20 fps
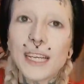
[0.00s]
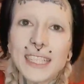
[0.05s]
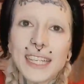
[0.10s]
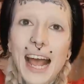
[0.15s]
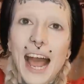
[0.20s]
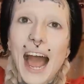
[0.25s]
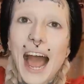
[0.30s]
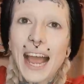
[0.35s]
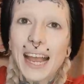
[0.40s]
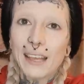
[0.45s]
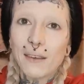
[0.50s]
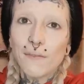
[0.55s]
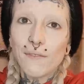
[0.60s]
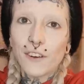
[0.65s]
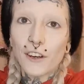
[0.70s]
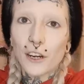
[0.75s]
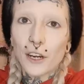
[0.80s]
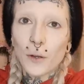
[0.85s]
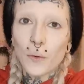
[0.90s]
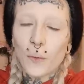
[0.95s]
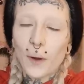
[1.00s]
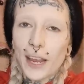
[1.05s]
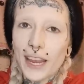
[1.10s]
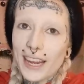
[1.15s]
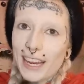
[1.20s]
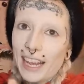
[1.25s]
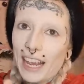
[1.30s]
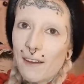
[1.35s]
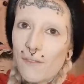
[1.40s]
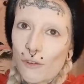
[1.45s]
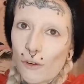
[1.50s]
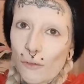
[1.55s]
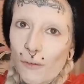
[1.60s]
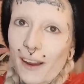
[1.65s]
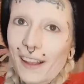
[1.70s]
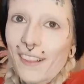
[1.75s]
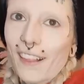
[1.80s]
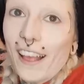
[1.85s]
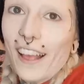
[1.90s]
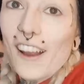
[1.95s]
because I am very white and I have a
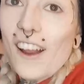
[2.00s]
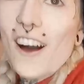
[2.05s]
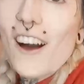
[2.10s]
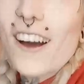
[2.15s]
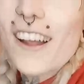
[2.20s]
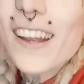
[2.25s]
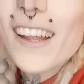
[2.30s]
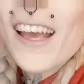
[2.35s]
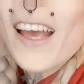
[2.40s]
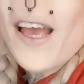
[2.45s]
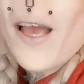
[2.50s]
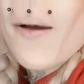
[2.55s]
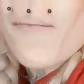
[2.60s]
ring light on,